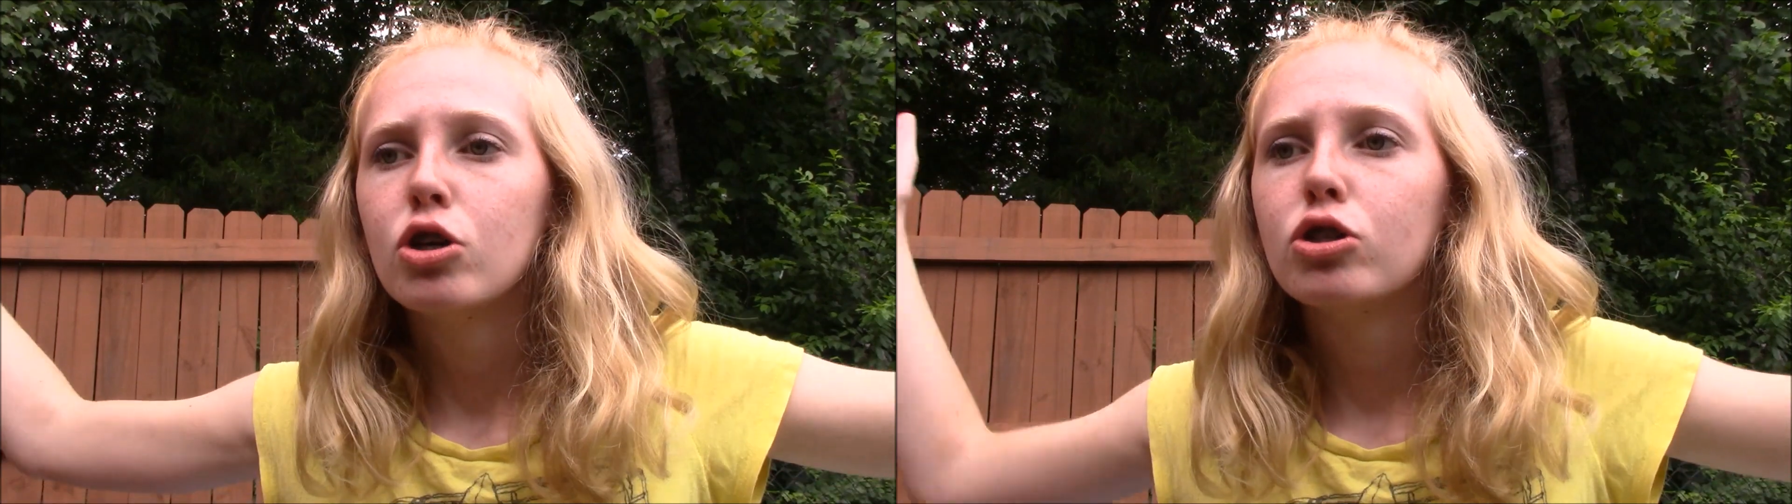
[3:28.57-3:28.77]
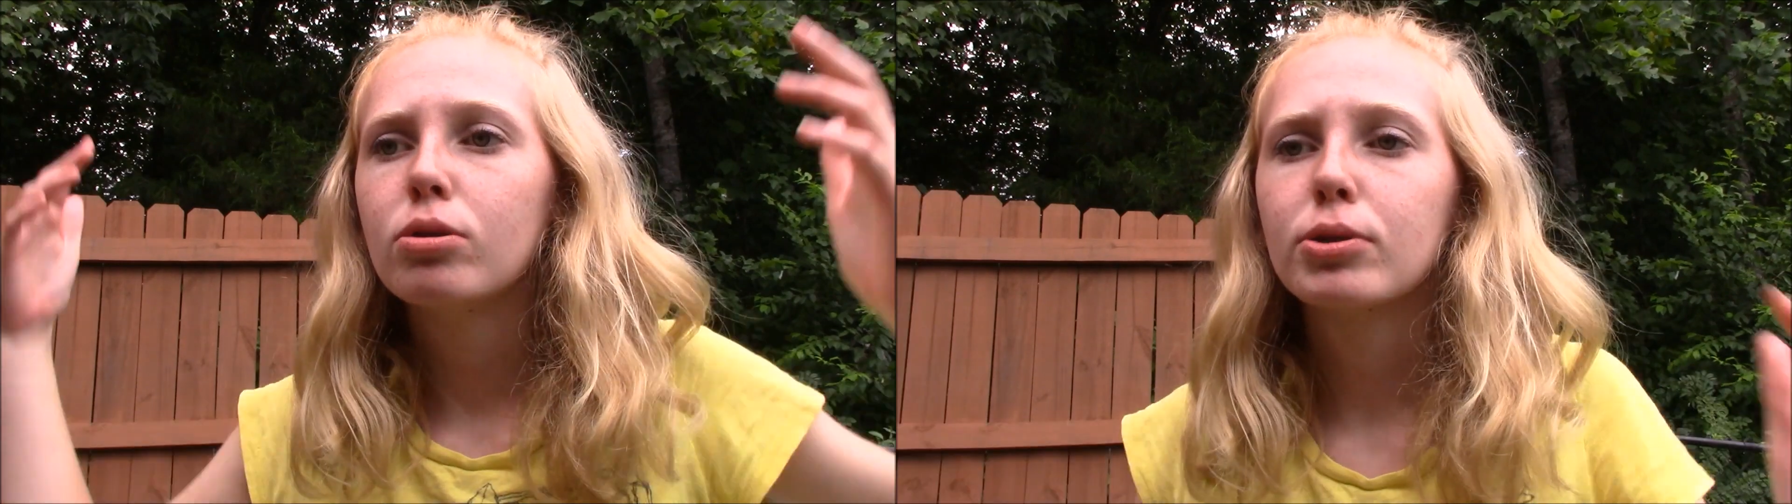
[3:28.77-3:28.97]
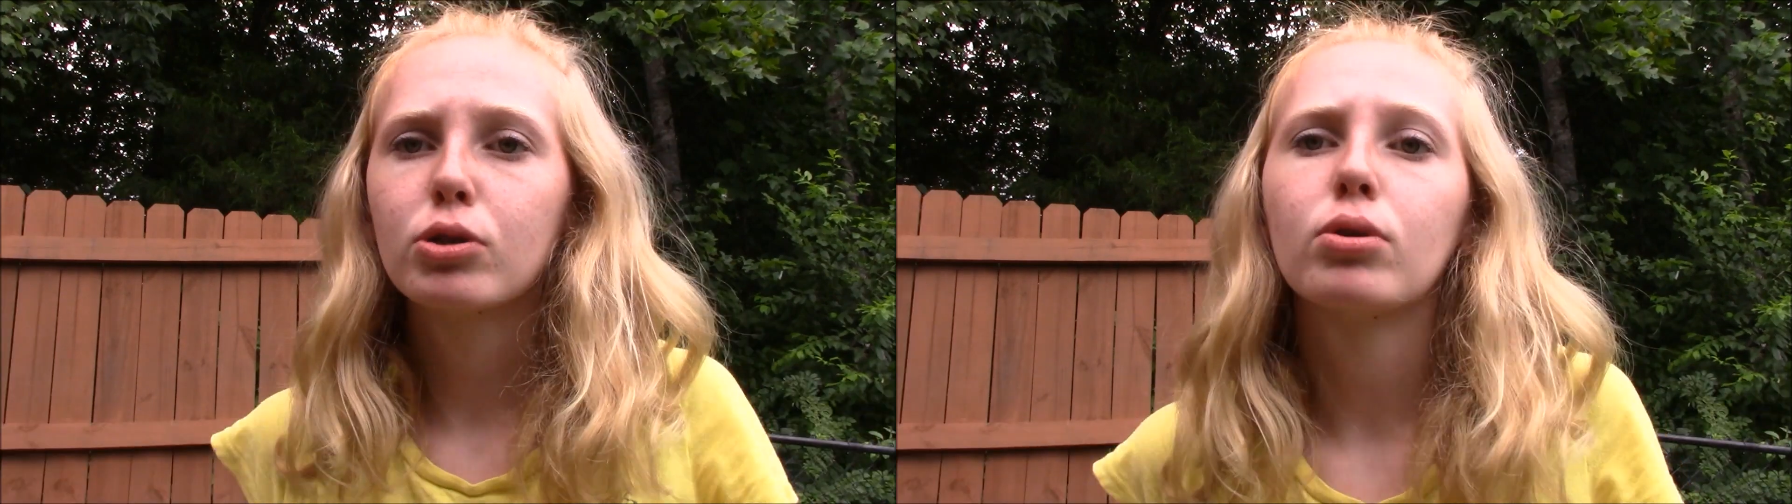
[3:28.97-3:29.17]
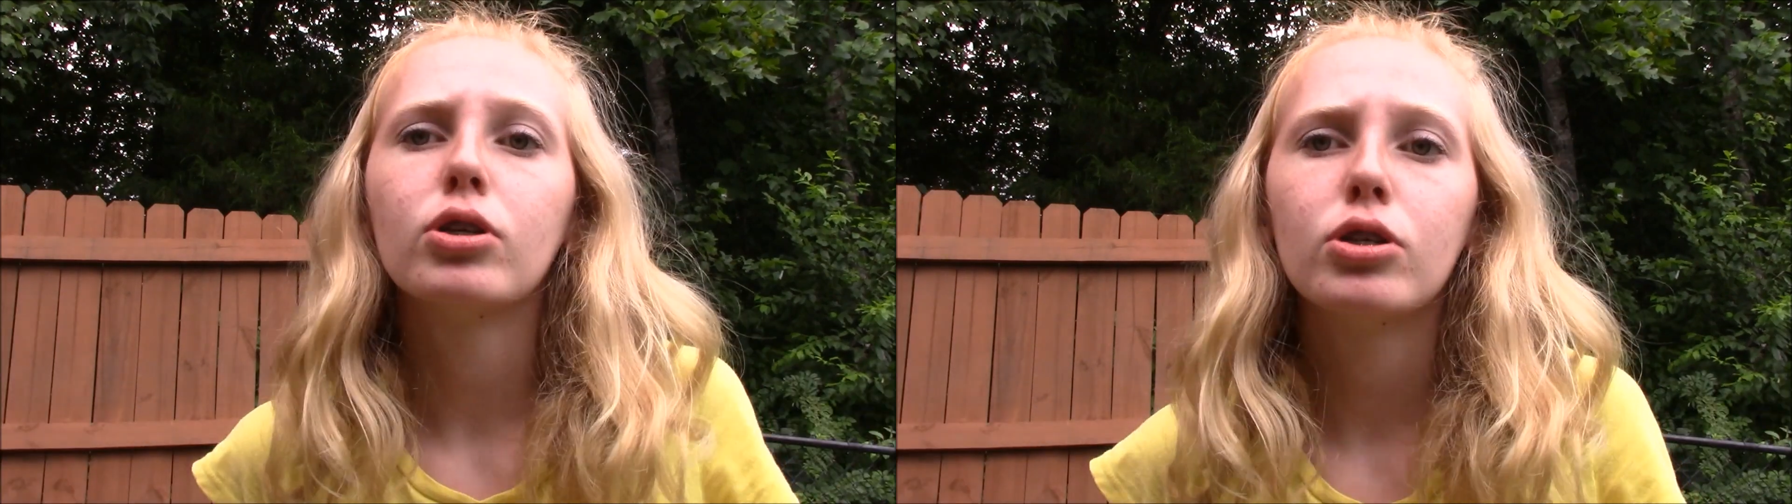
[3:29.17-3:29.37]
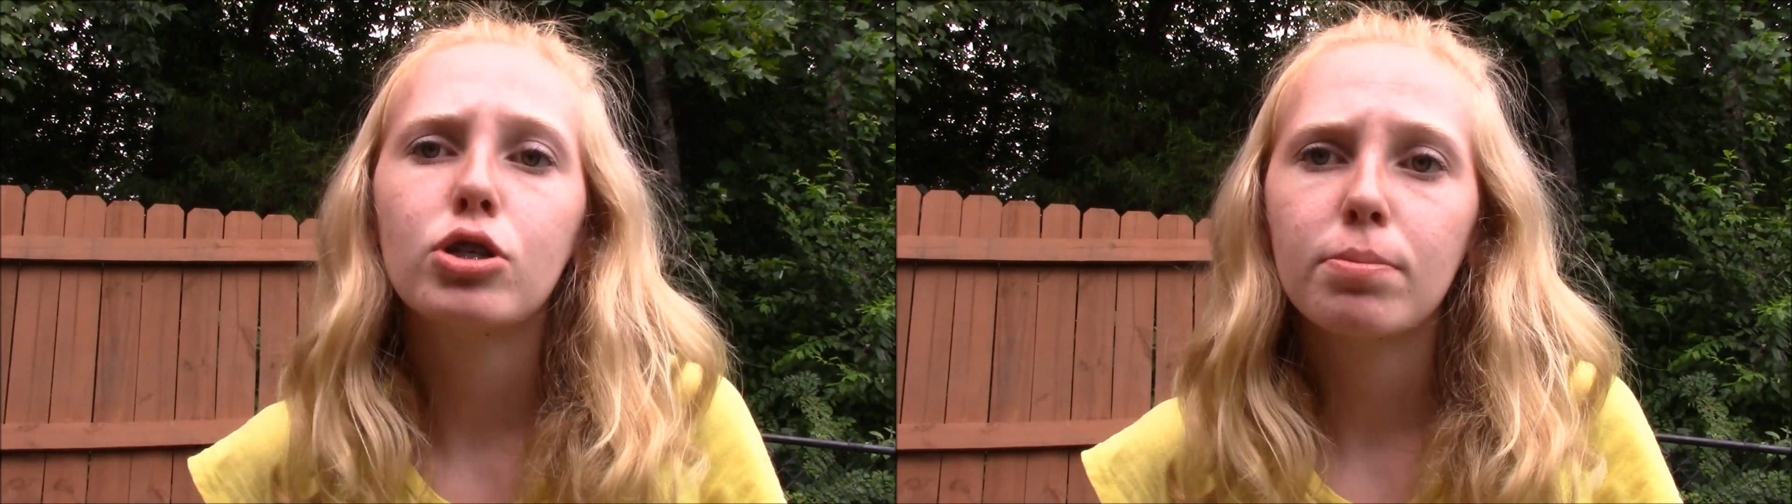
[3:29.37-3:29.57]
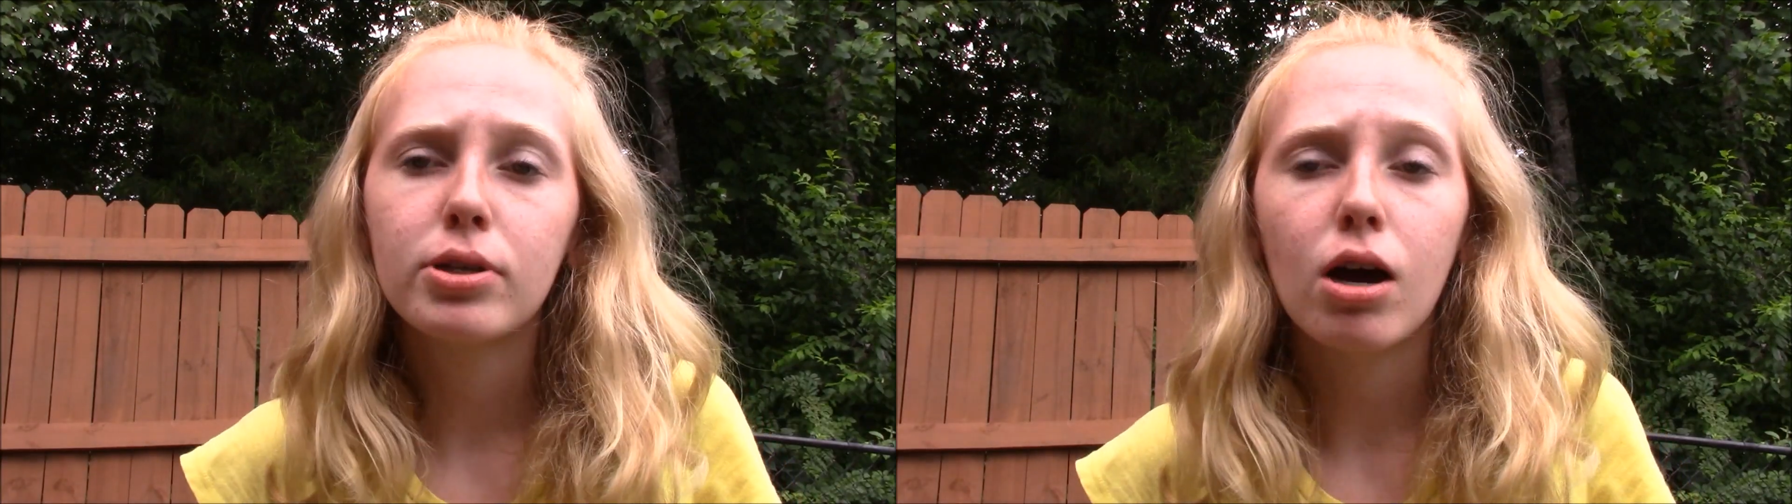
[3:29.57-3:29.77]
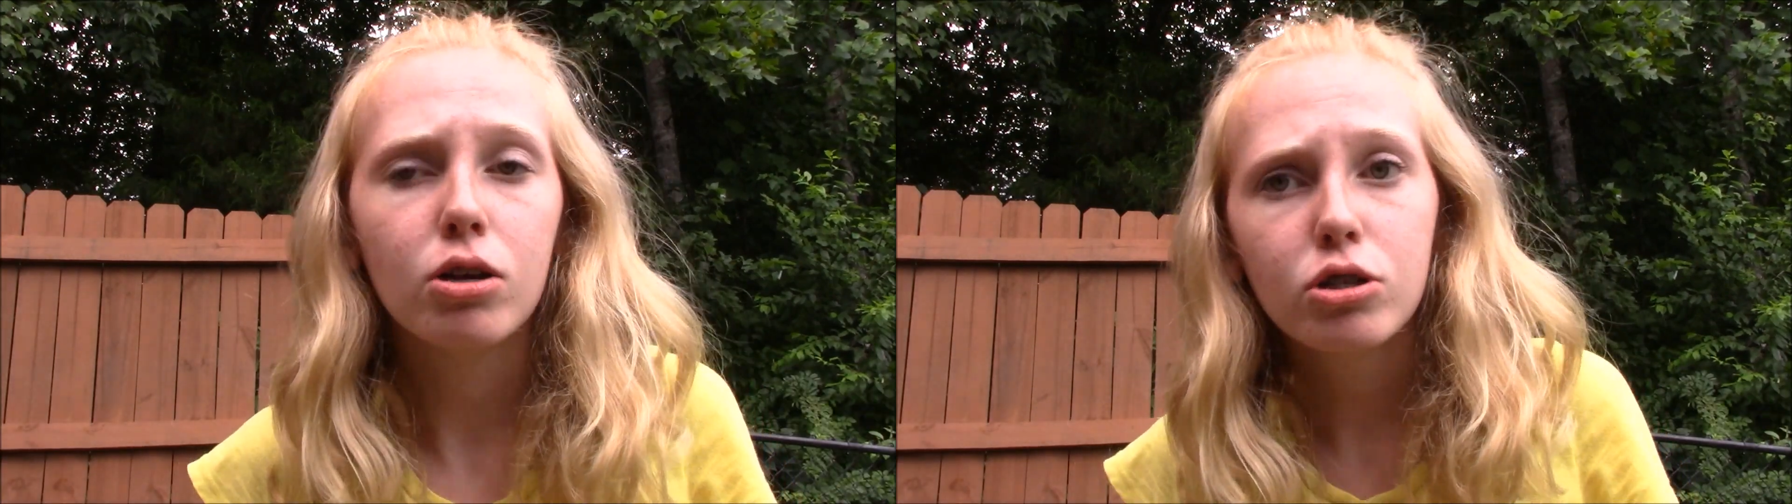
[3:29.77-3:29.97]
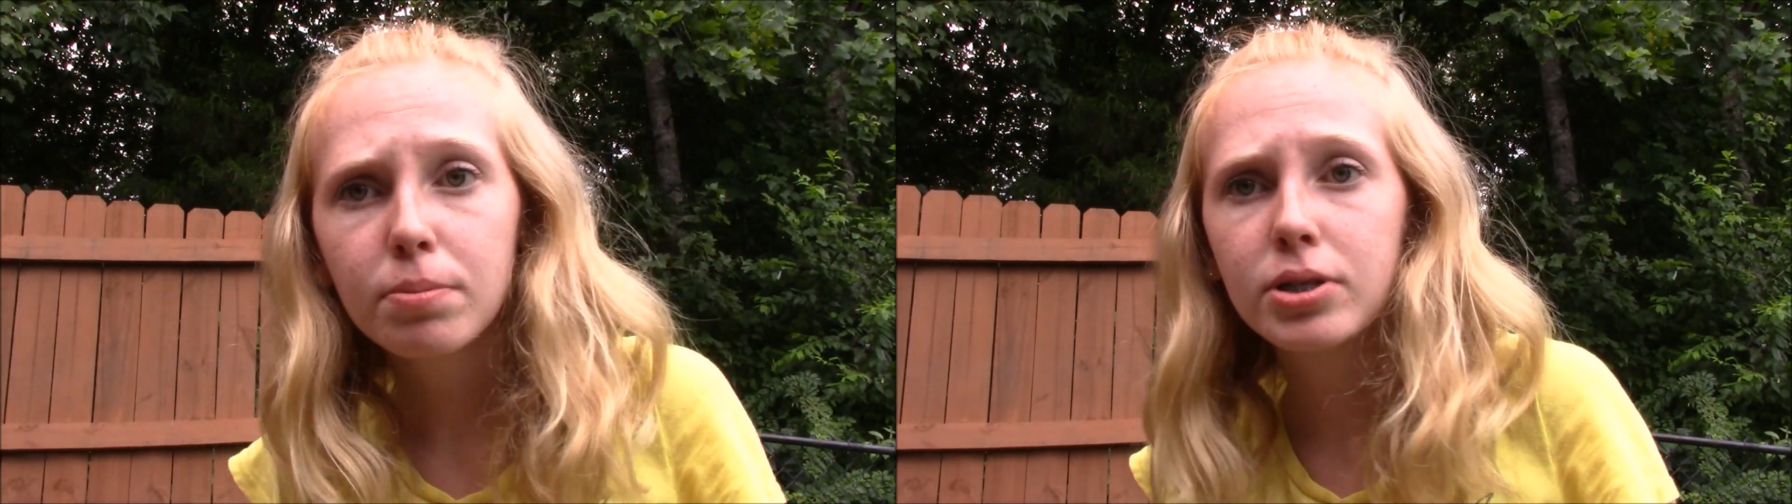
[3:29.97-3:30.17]
super short, super tall,
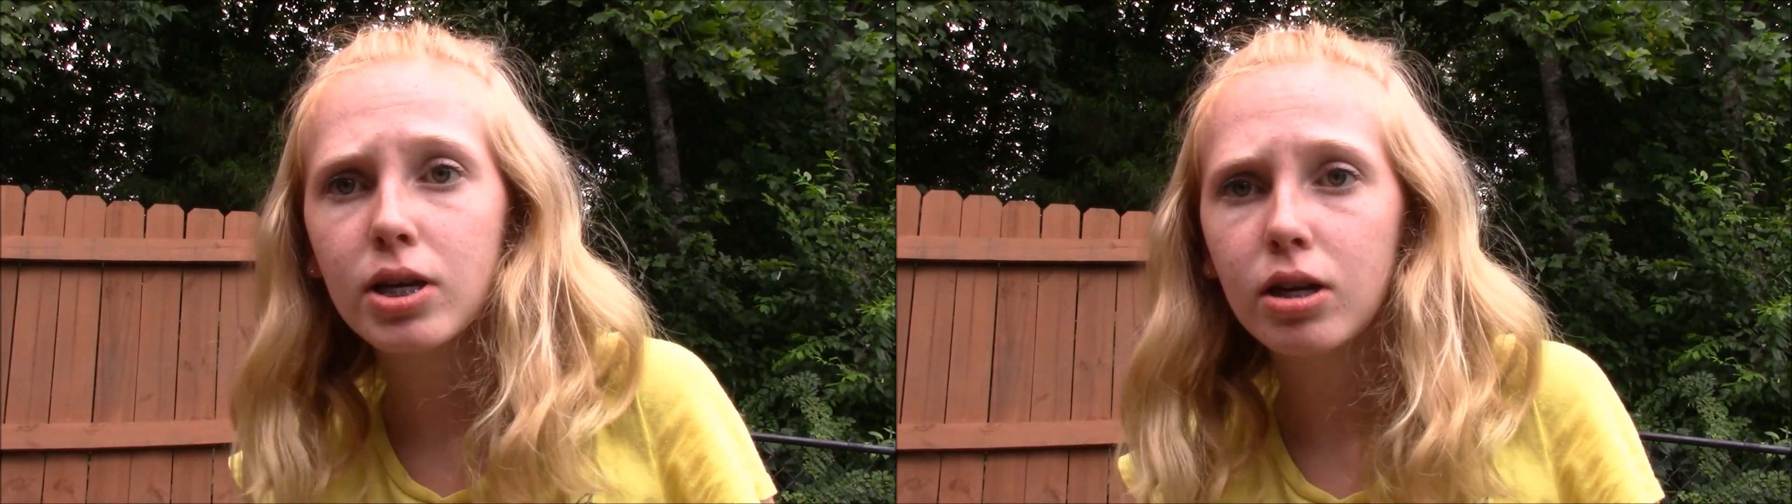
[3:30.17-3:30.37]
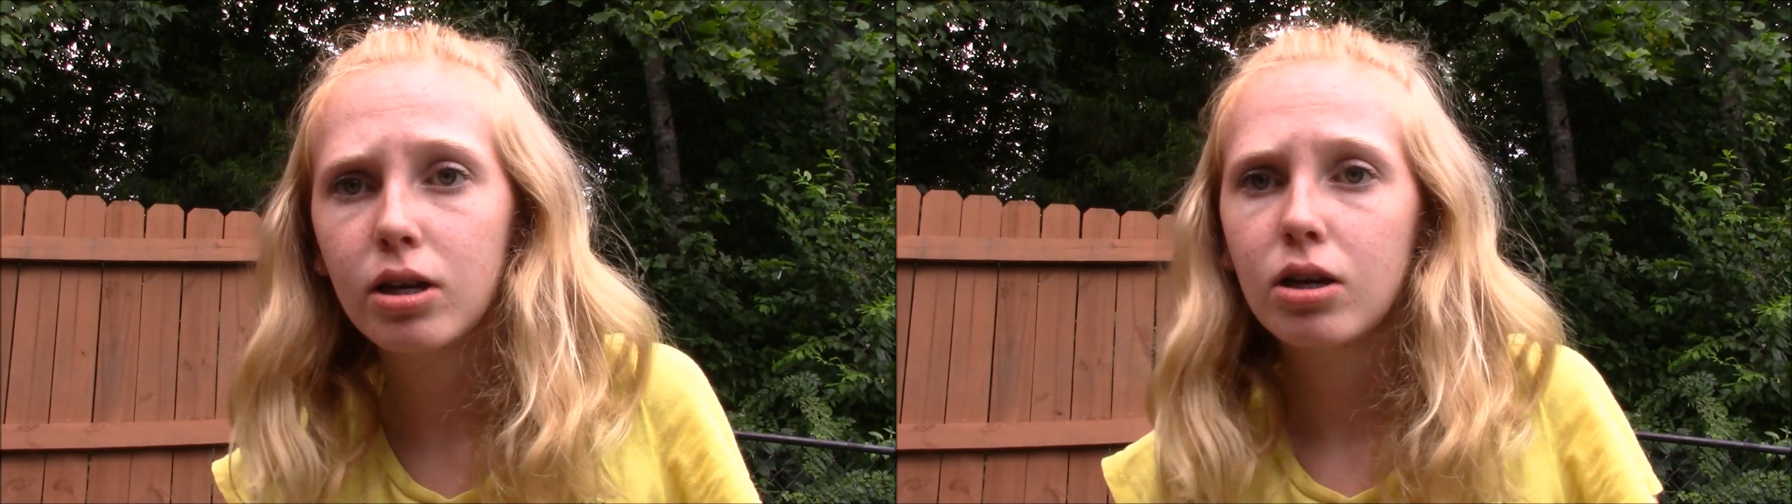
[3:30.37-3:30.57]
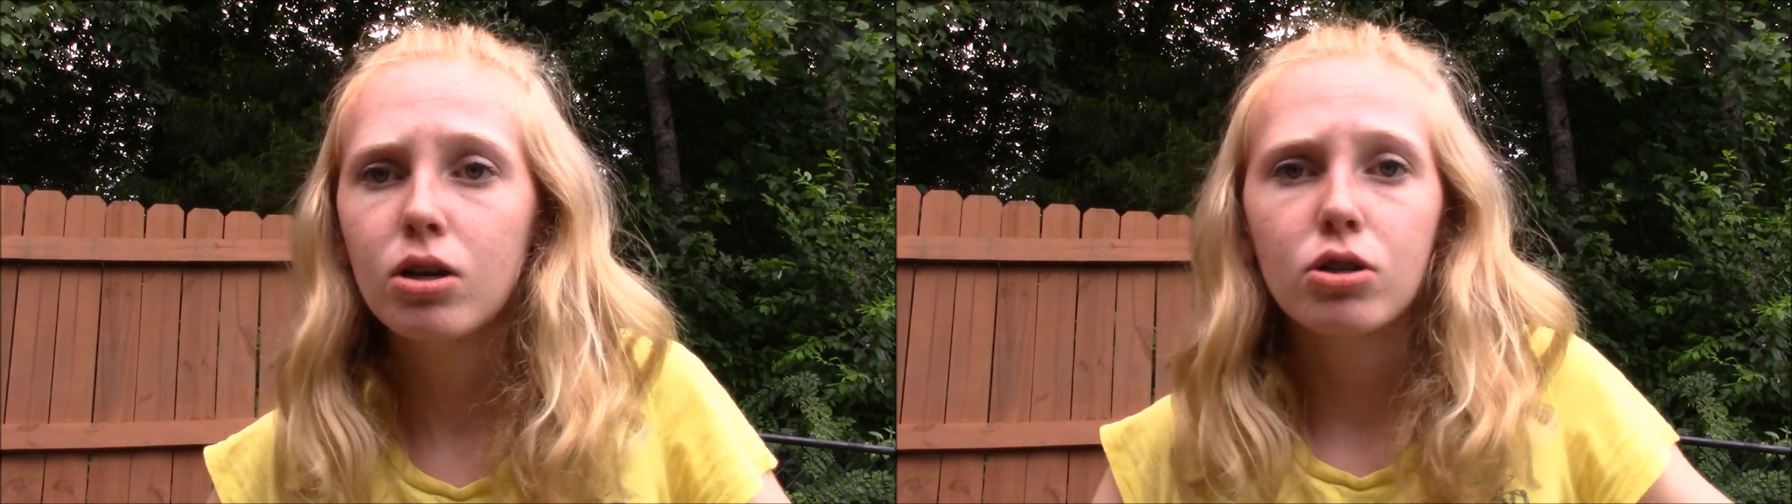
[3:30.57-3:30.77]
super skinny,